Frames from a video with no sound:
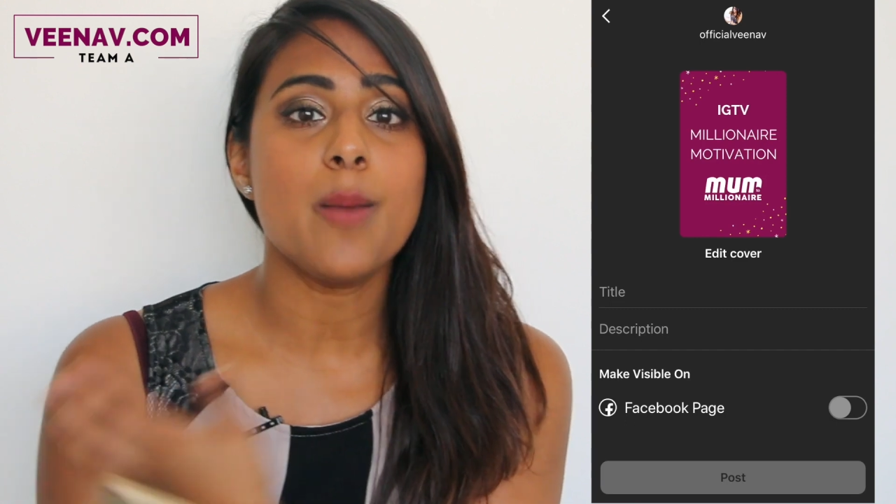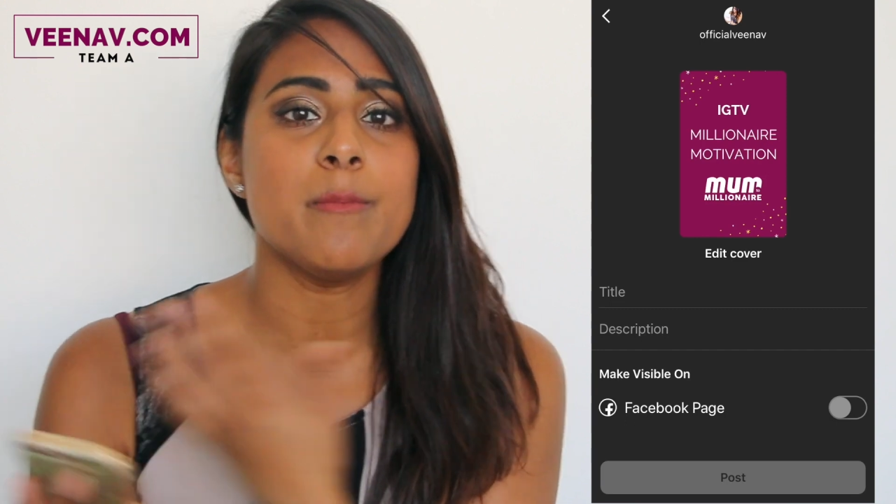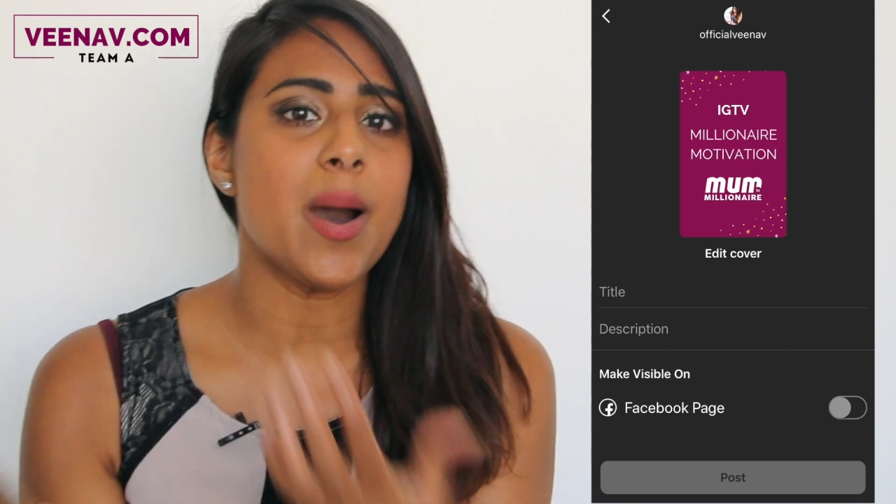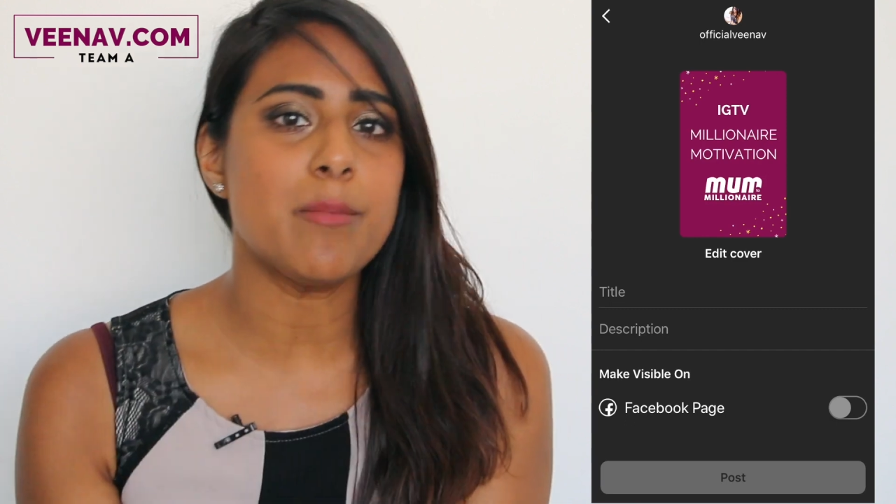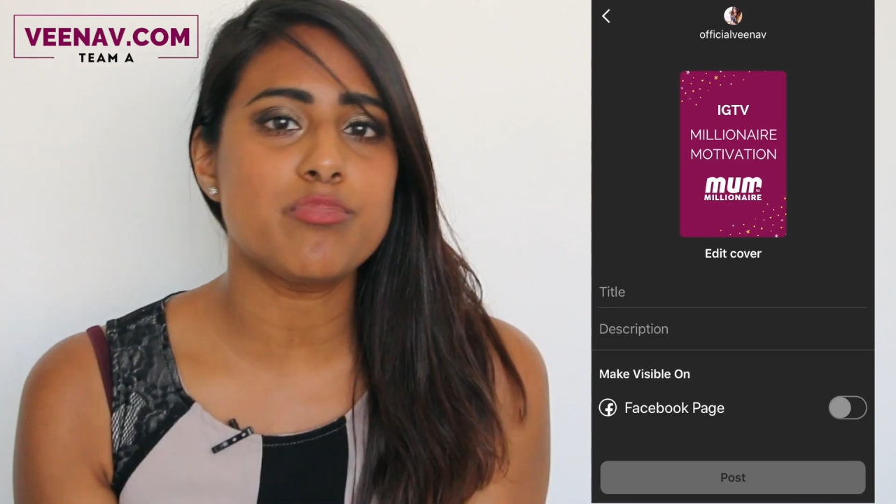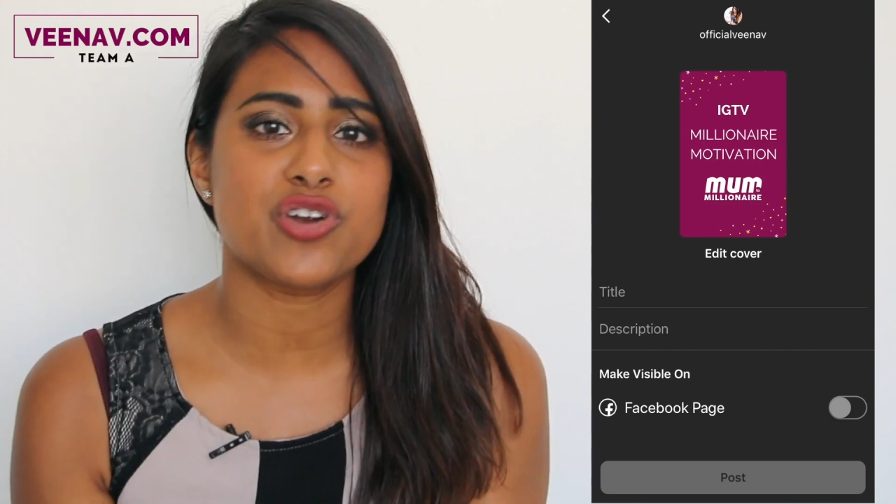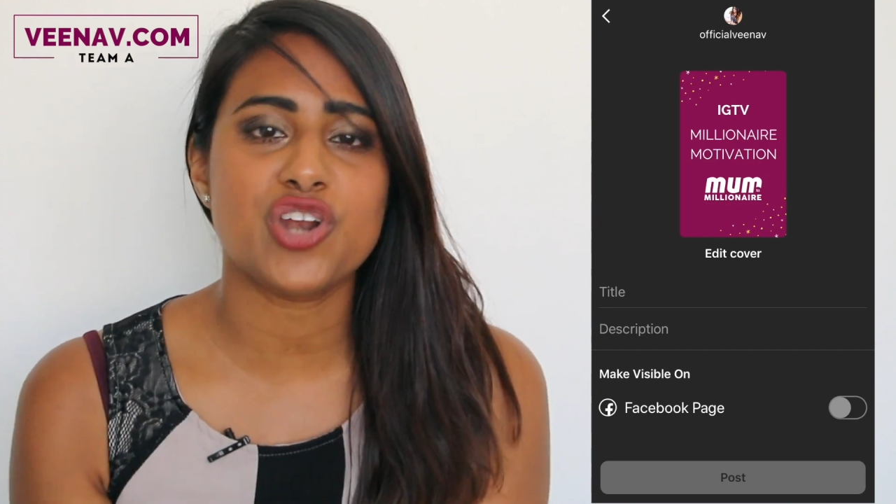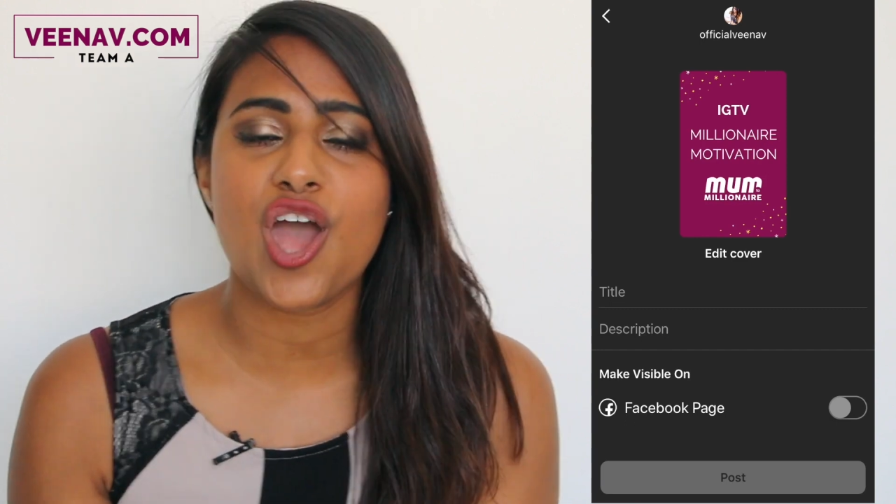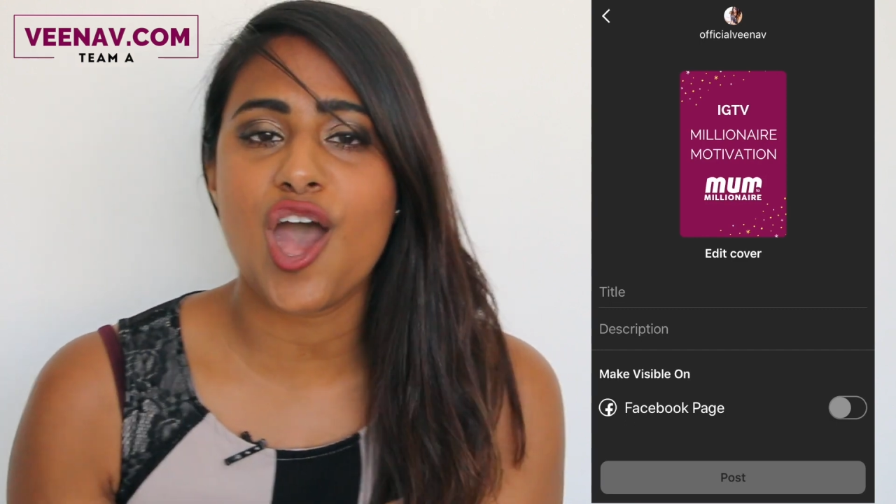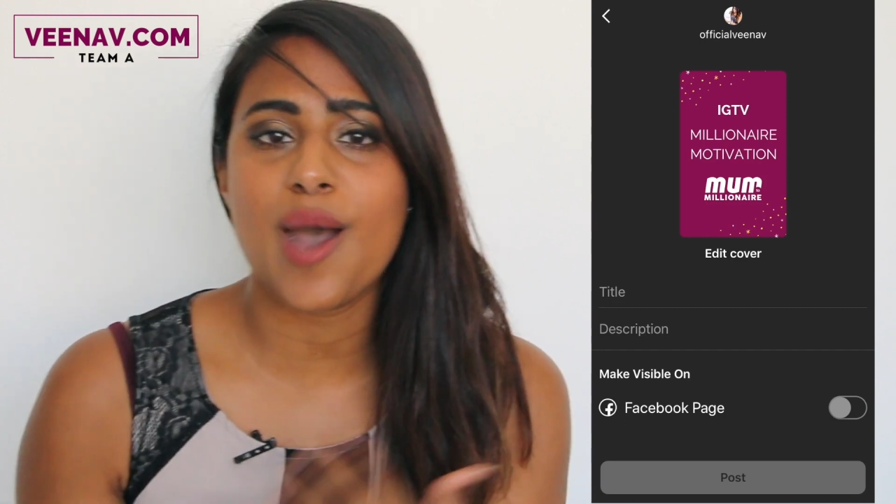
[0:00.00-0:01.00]

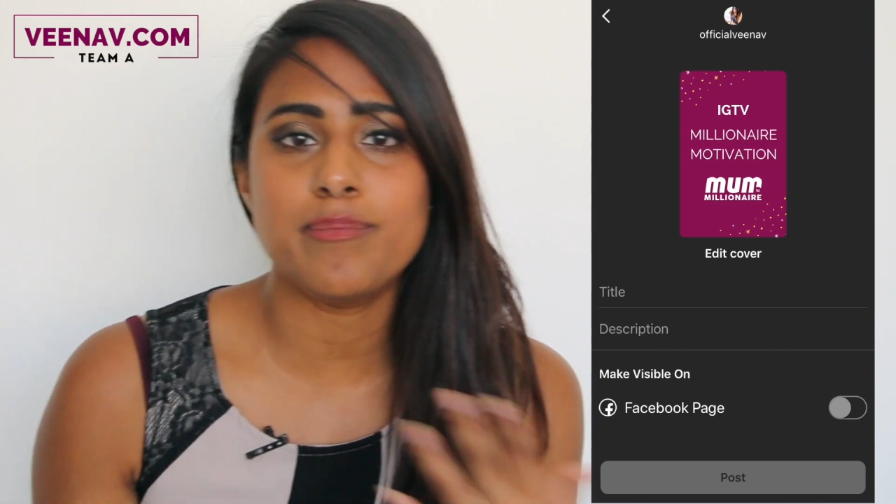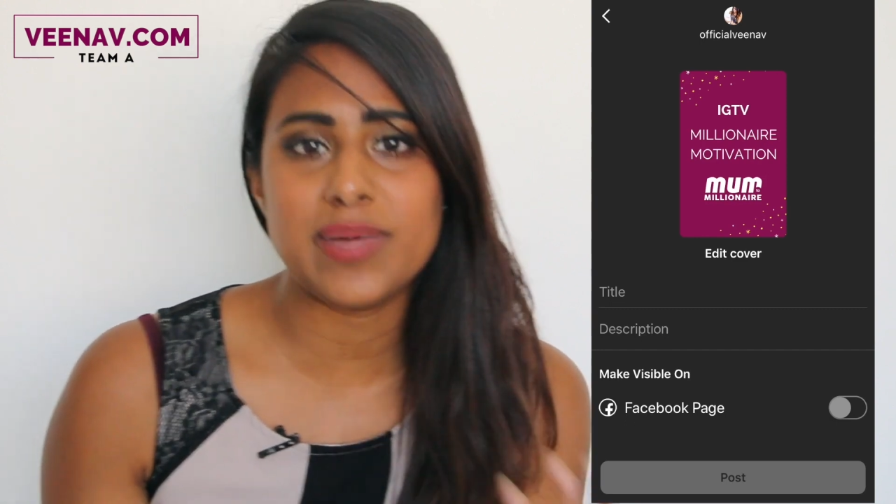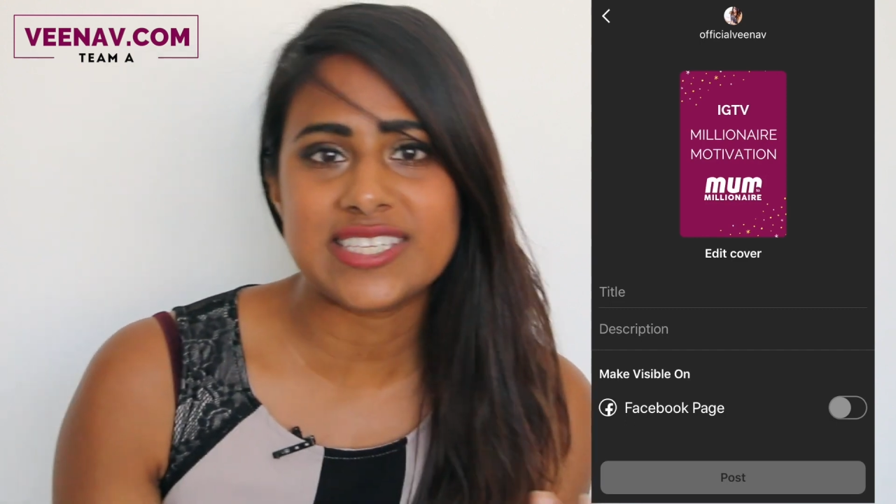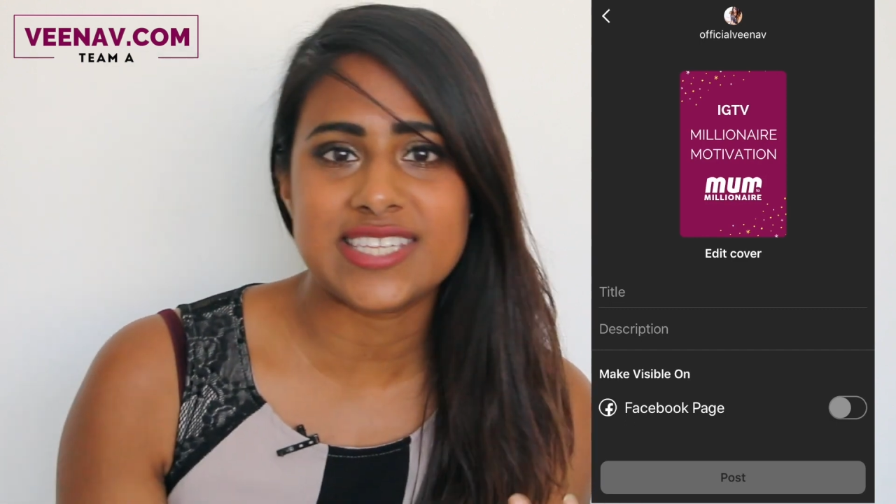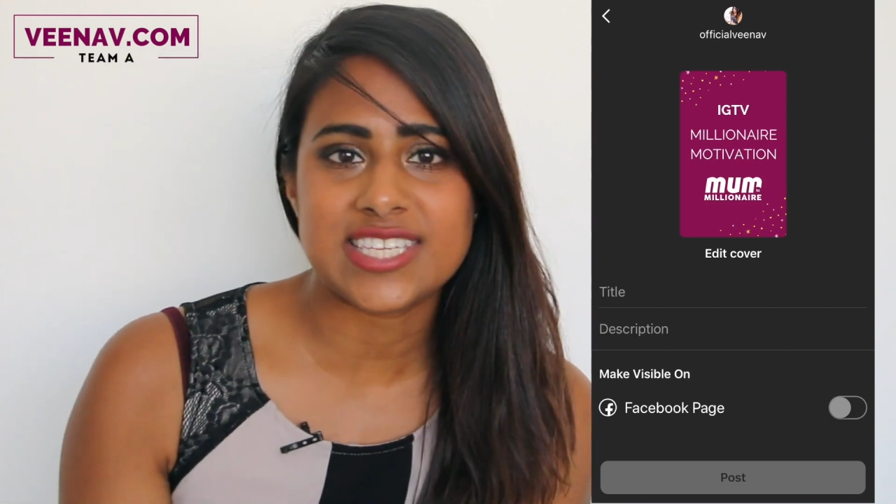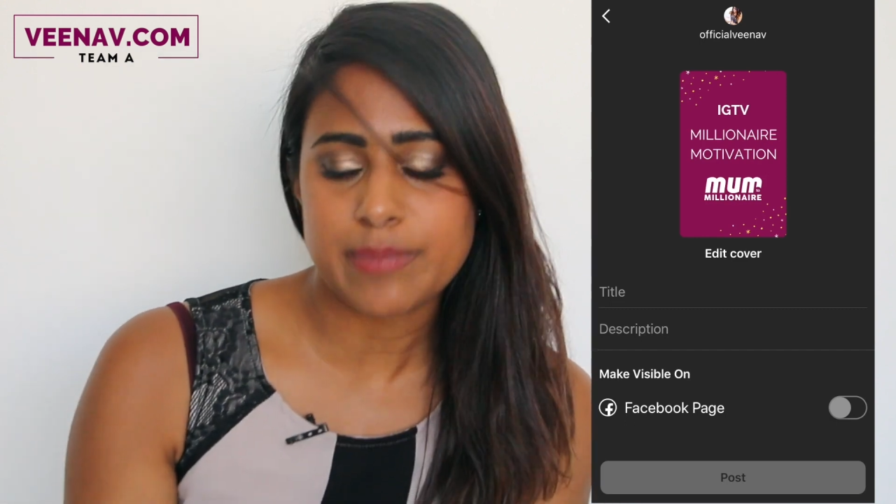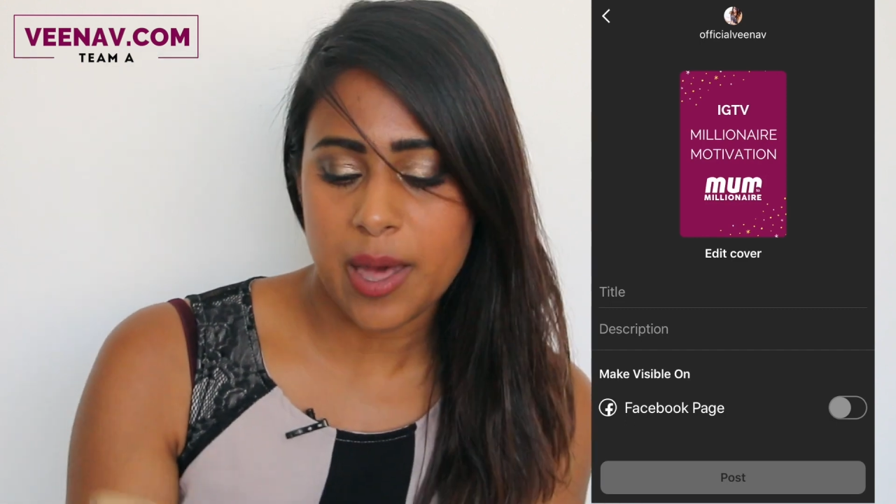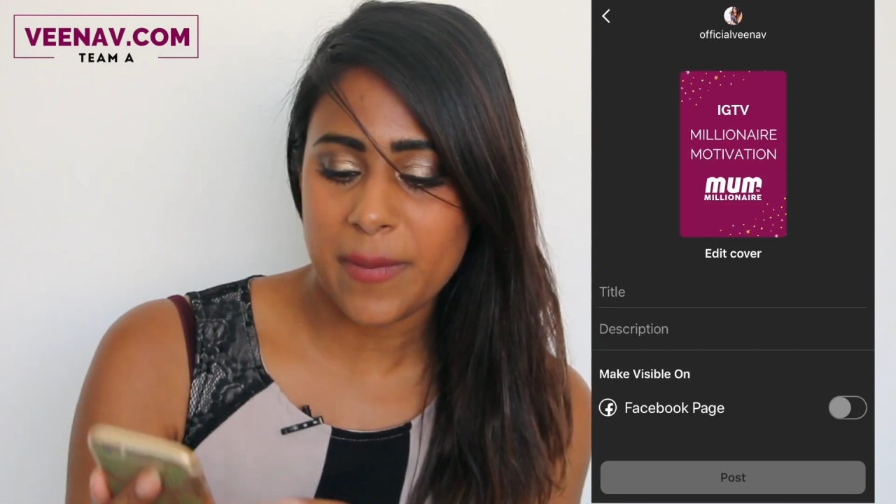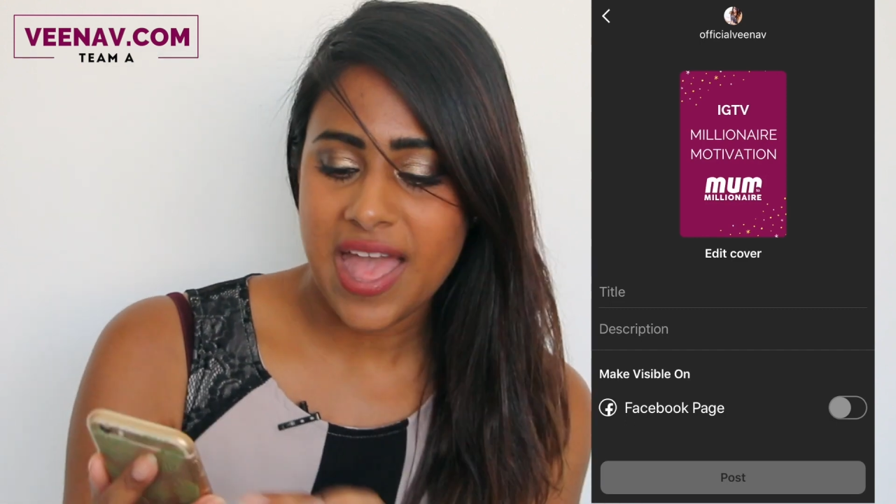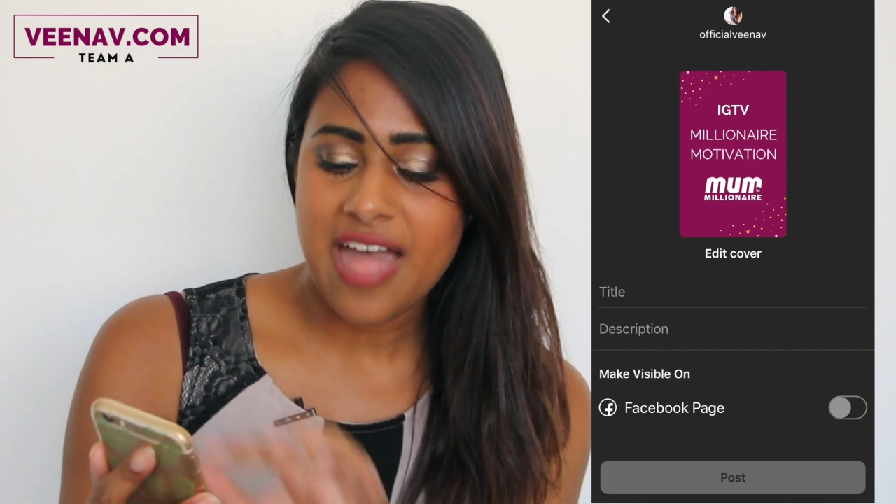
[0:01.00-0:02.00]
mumpreneur, business
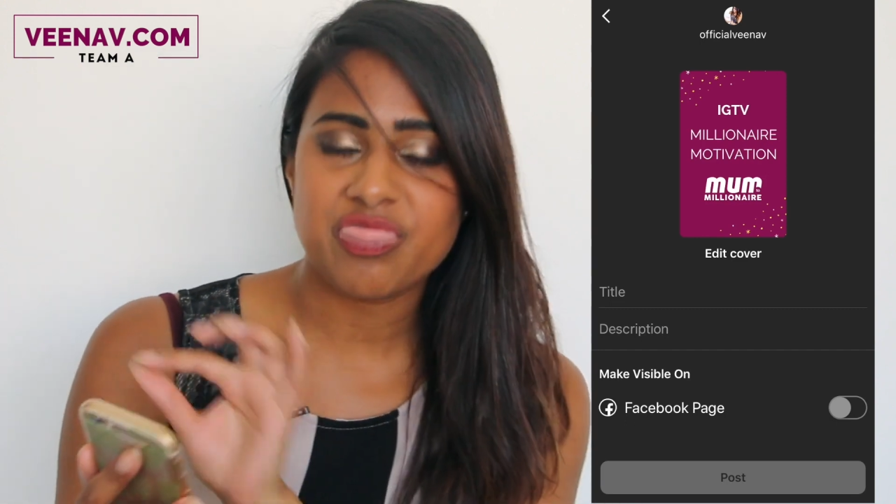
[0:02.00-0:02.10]
mum.